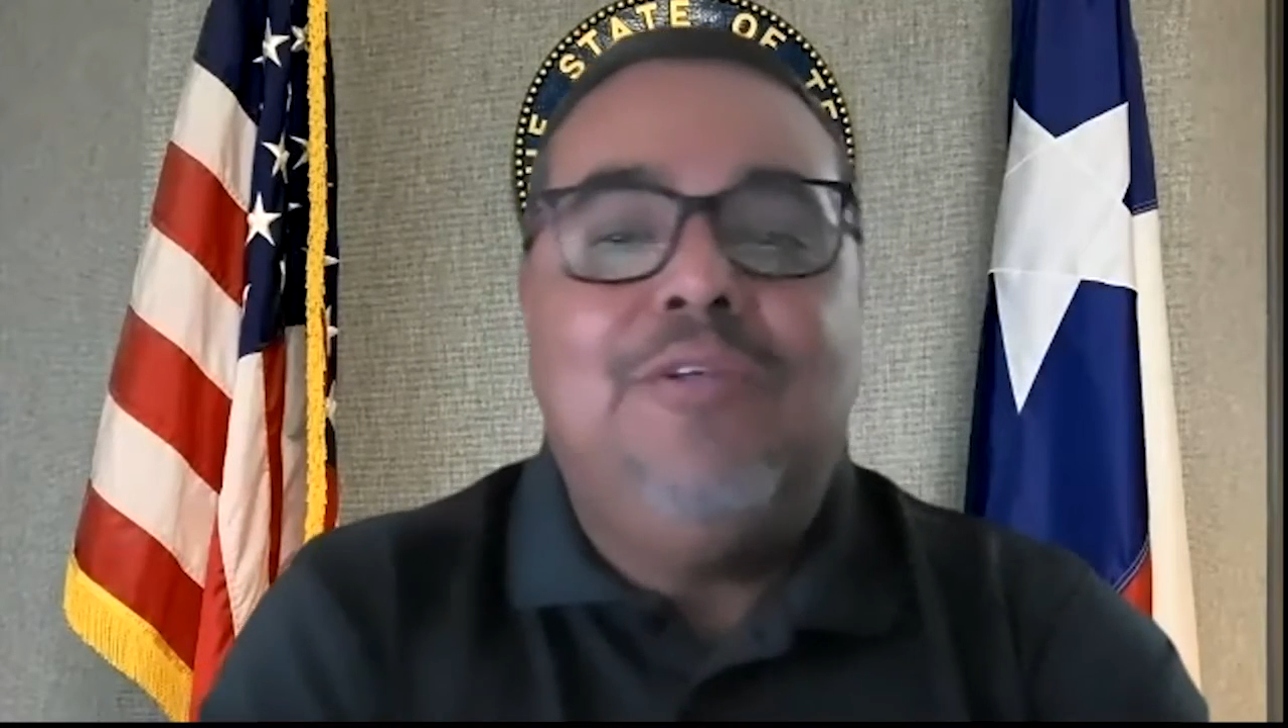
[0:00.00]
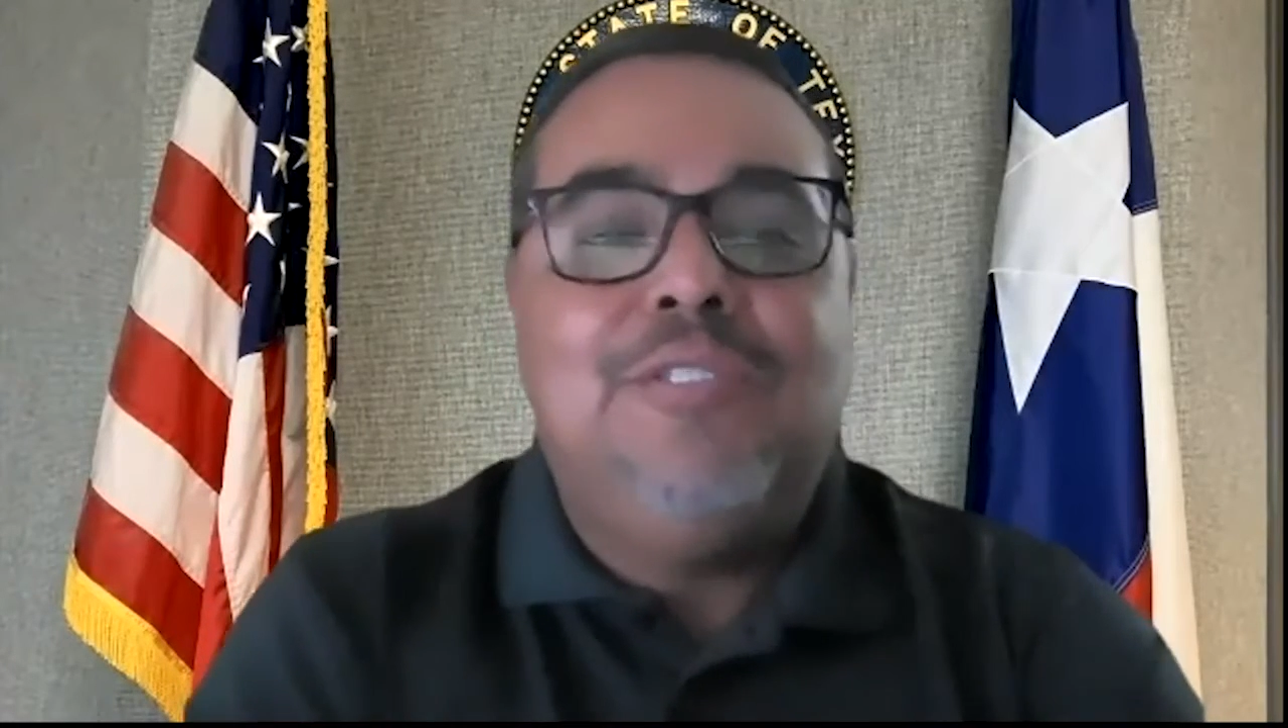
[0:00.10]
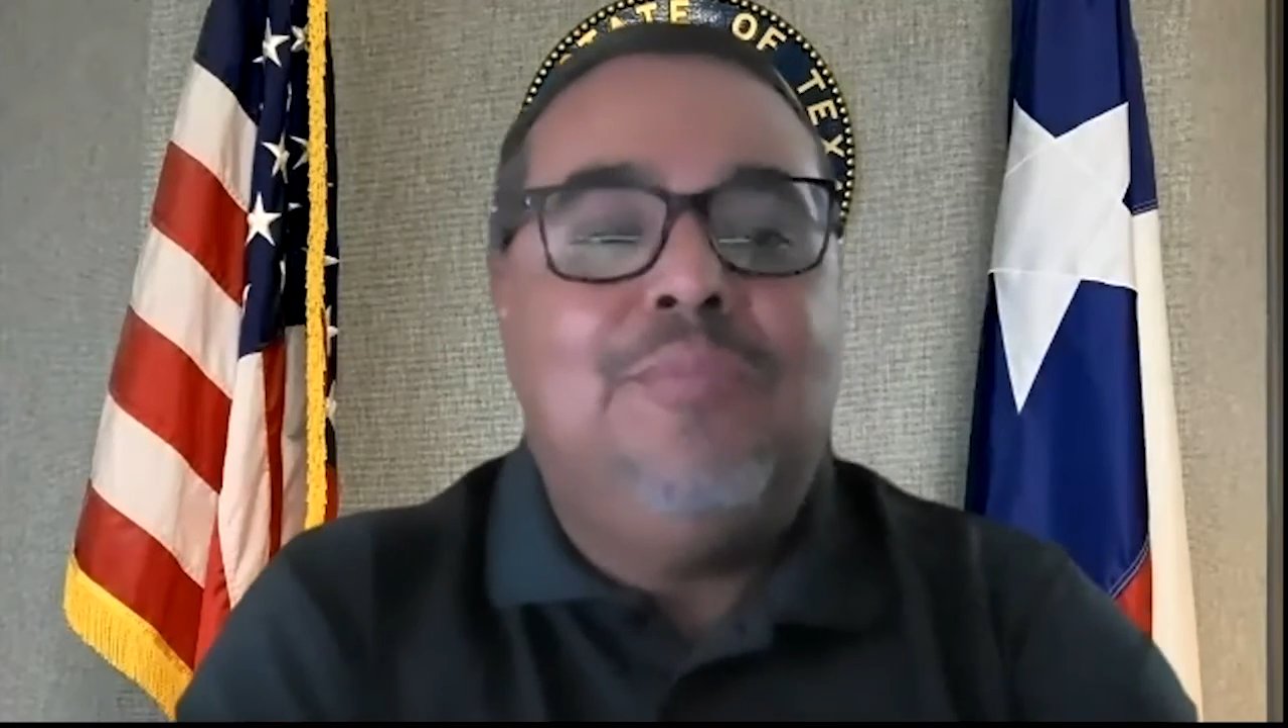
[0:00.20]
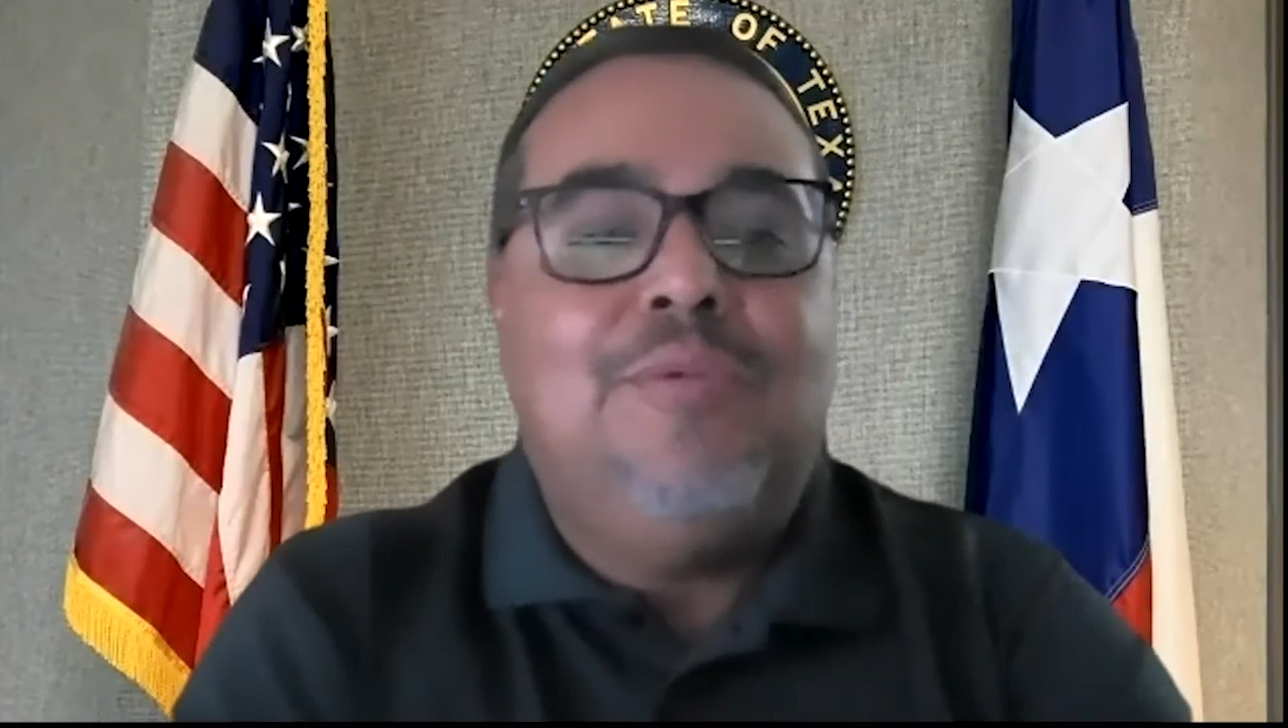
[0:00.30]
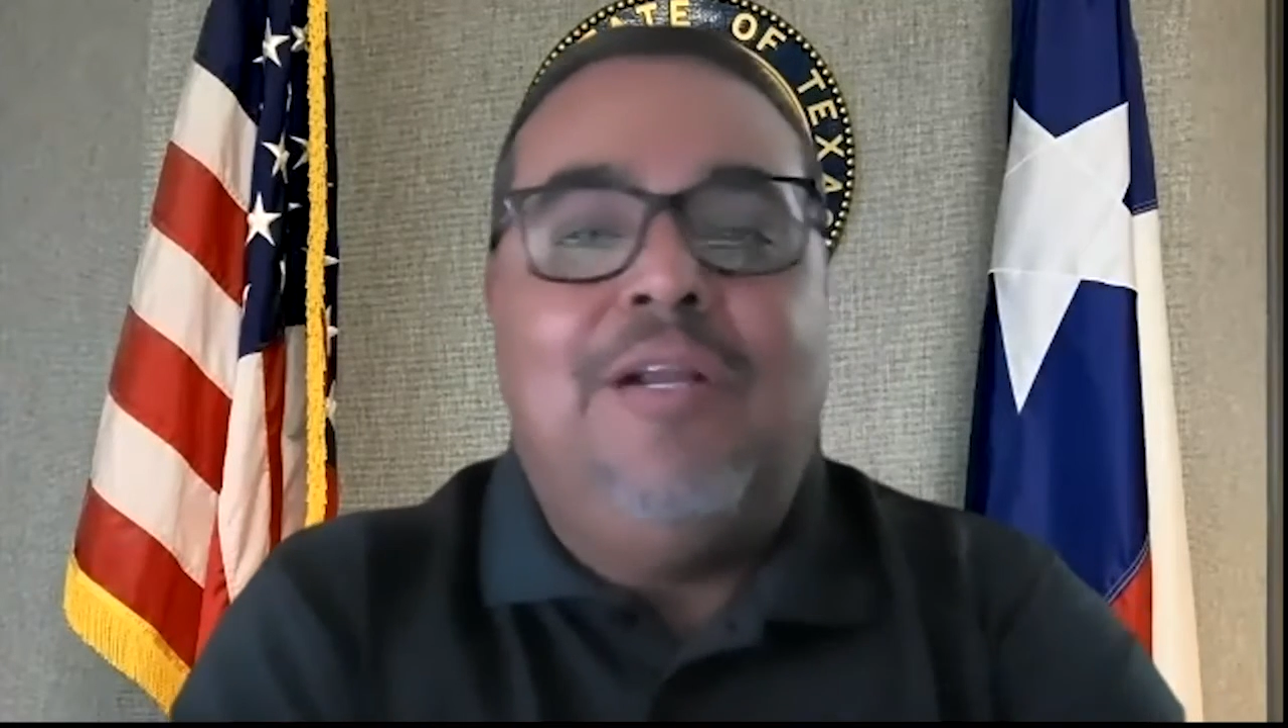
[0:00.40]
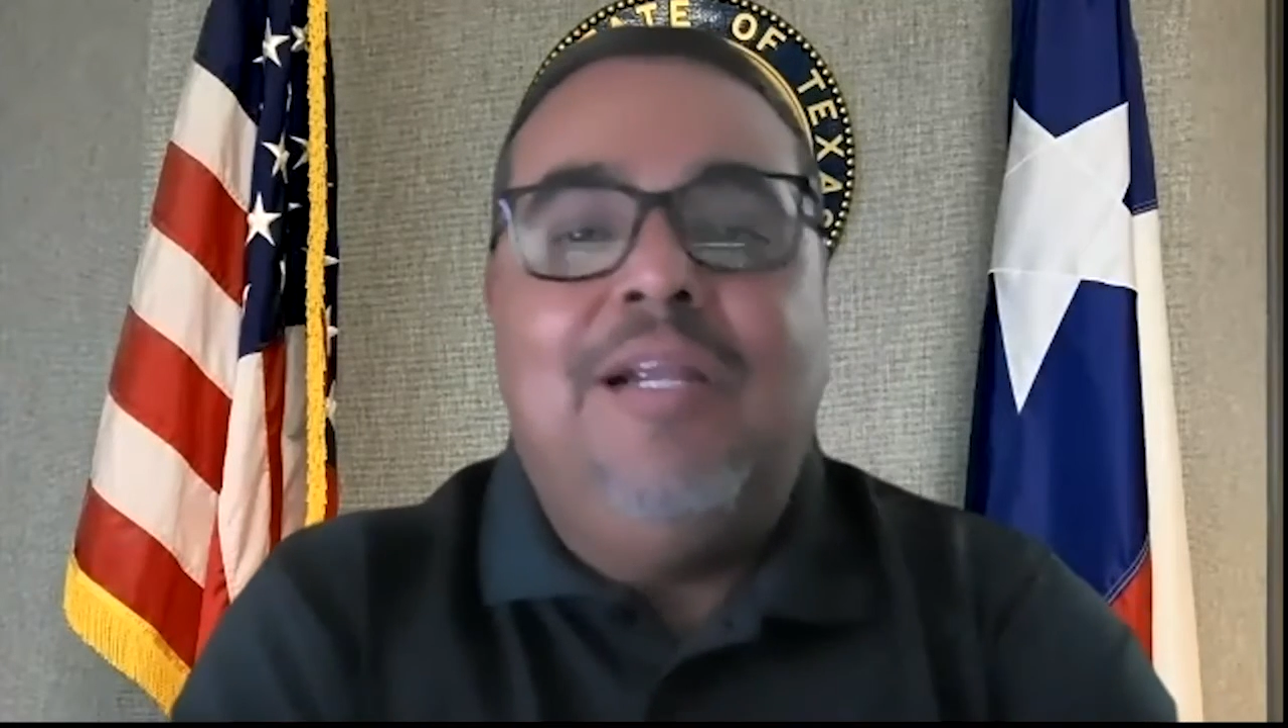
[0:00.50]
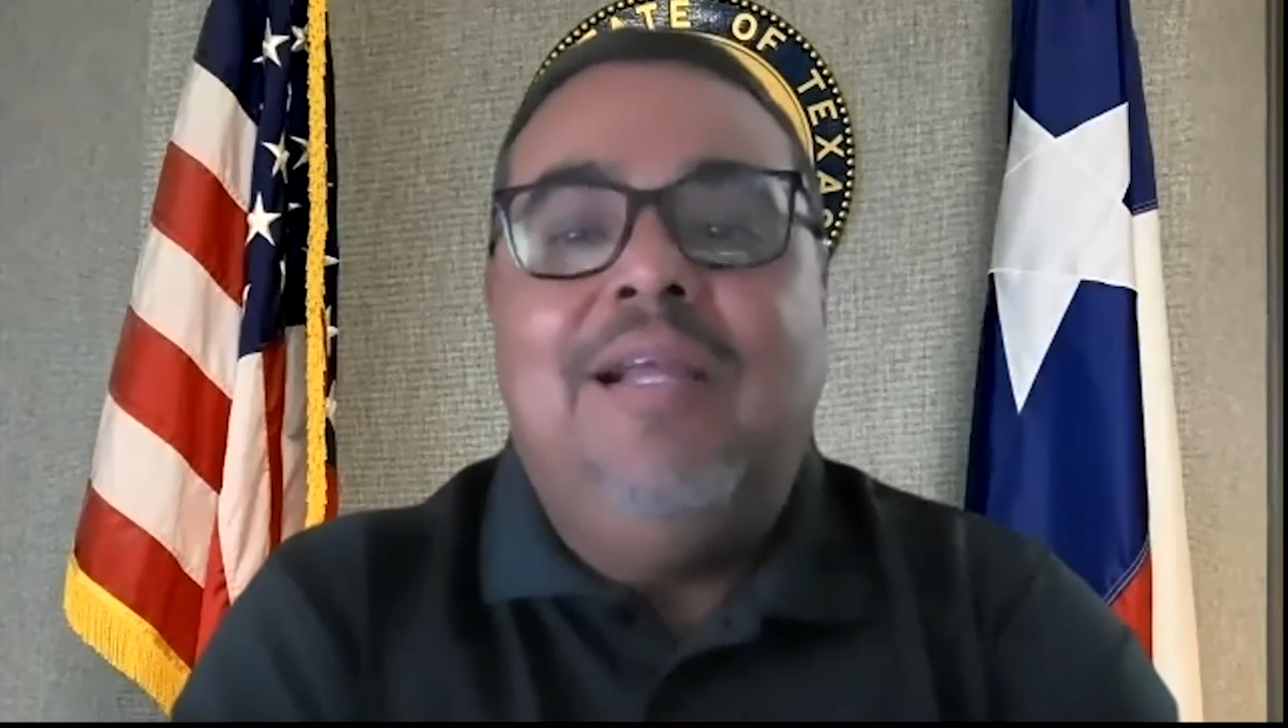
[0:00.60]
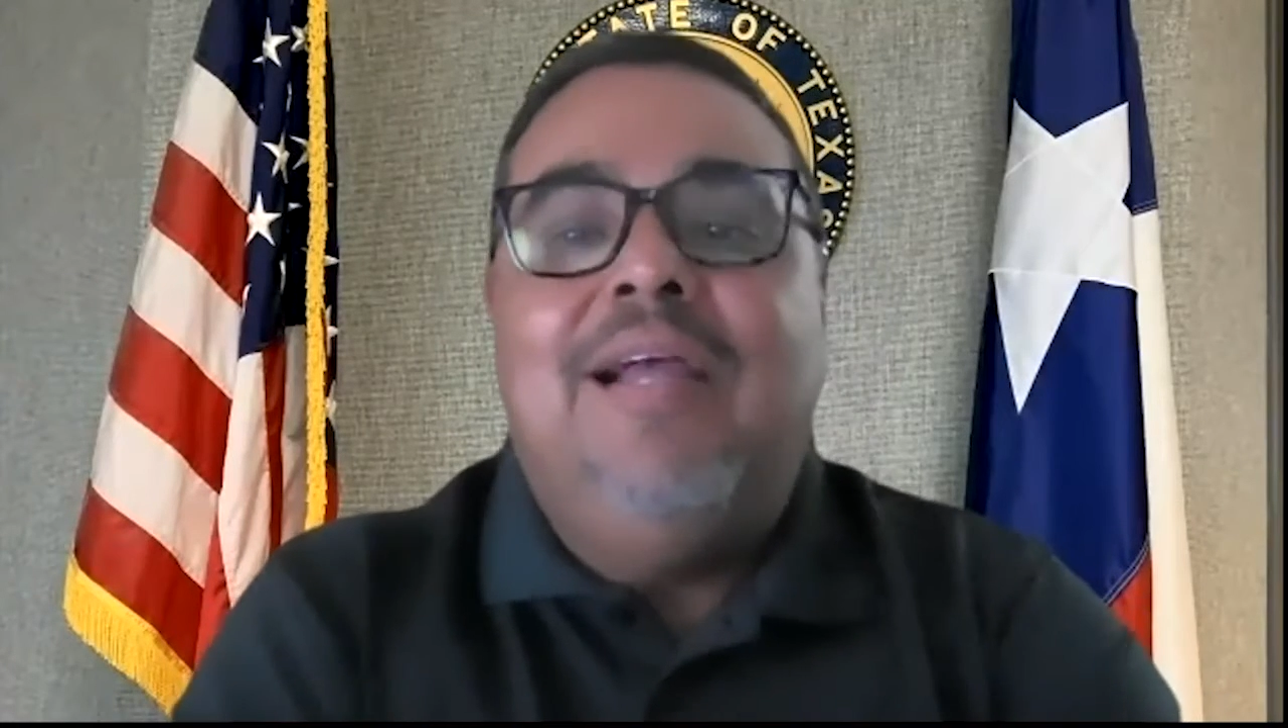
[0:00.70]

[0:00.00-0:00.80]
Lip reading: somewhere.